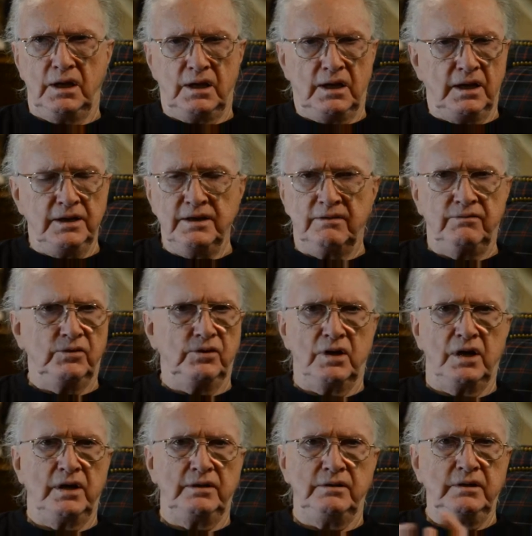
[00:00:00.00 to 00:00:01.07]
I never
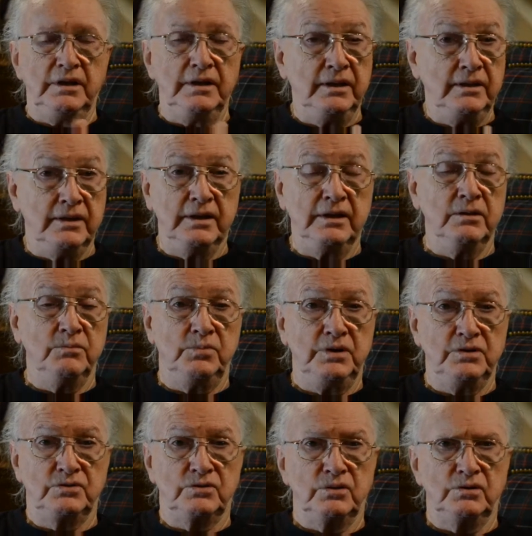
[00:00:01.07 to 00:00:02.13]
got anything in
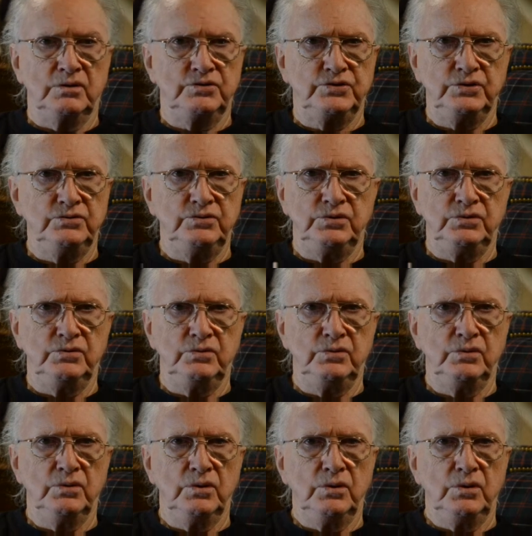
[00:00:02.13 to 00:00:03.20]
Peace Corps Lesotho
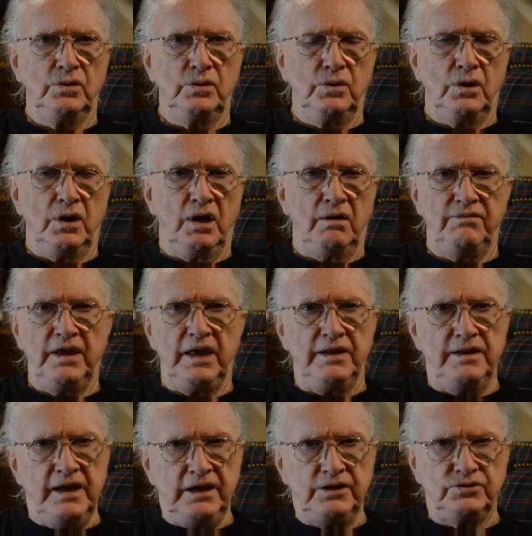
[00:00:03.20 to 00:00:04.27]
of that
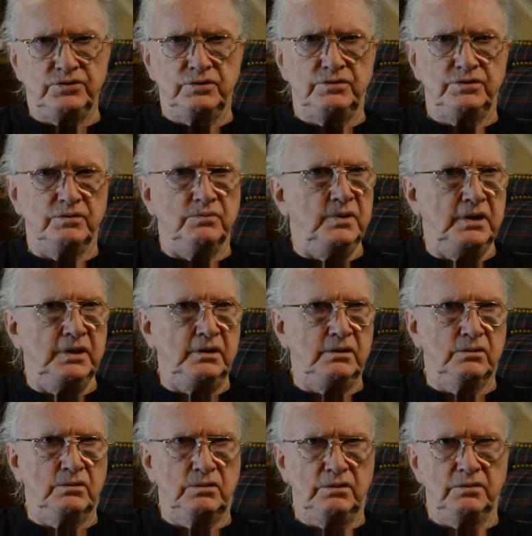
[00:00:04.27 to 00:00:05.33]
nature to me
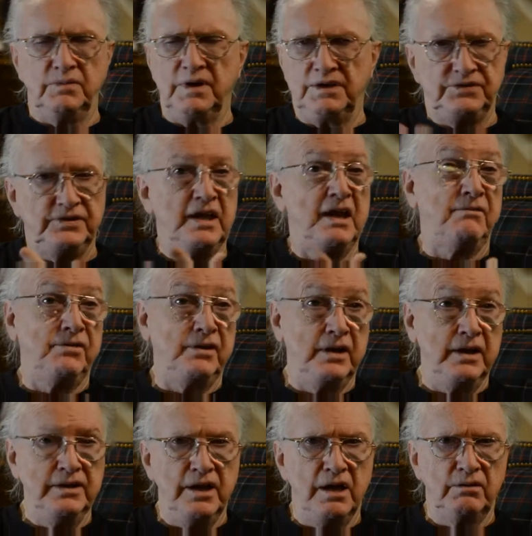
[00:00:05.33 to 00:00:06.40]
or to my staff that
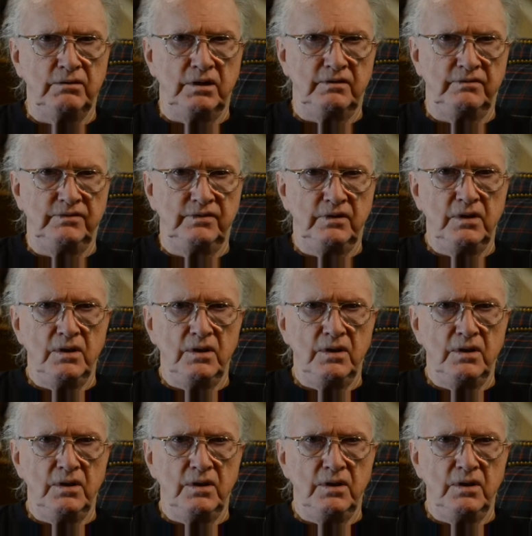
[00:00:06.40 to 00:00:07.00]
I know of,